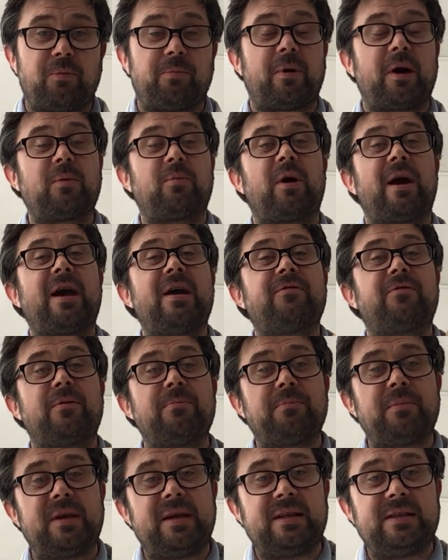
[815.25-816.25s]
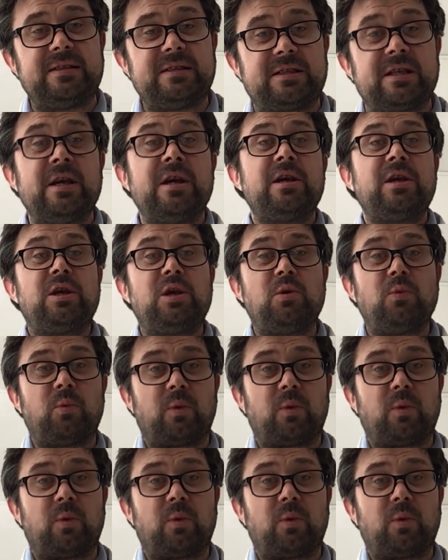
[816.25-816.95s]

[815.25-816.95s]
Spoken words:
by whatever means you